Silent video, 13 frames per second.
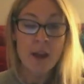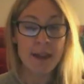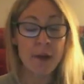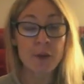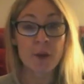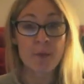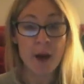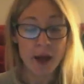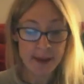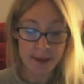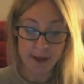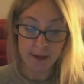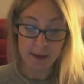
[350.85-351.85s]
Now, you might
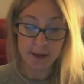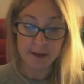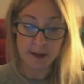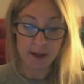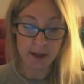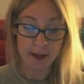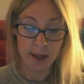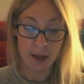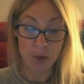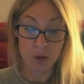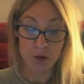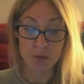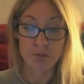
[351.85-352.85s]
think that Psyche
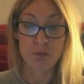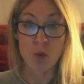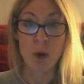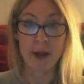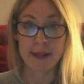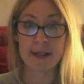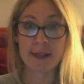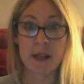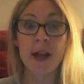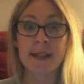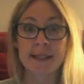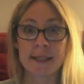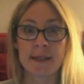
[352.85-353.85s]
was quite
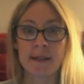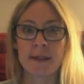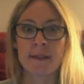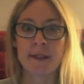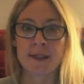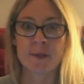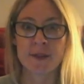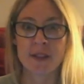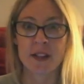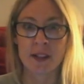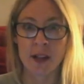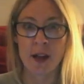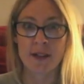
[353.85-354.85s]
excited that this was her
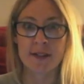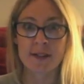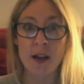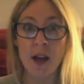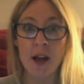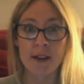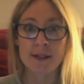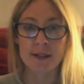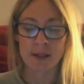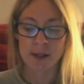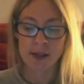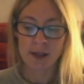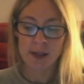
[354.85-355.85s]
last
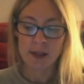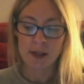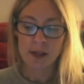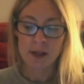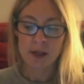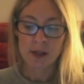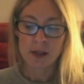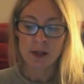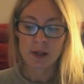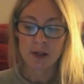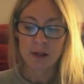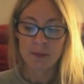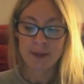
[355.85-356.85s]
task.
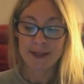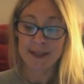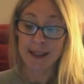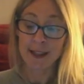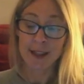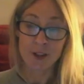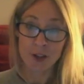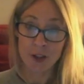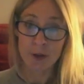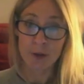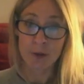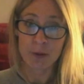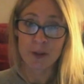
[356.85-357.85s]
But Psyche
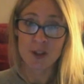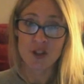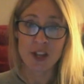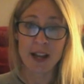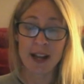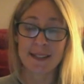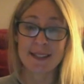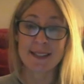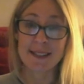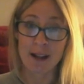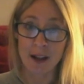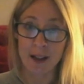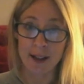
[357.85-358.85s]
knew that she had to
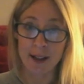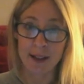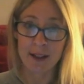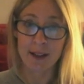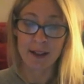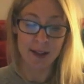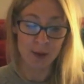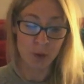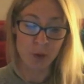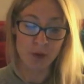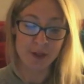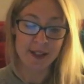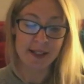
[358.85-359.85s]
die in
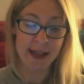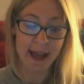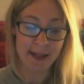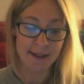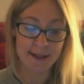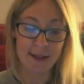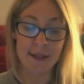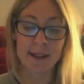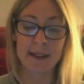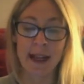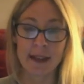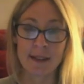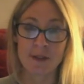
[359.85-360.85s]
order to enter the
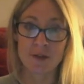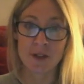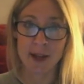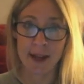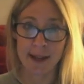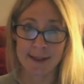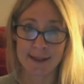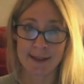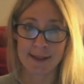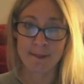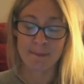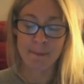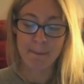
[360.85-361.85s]
Land of Shades.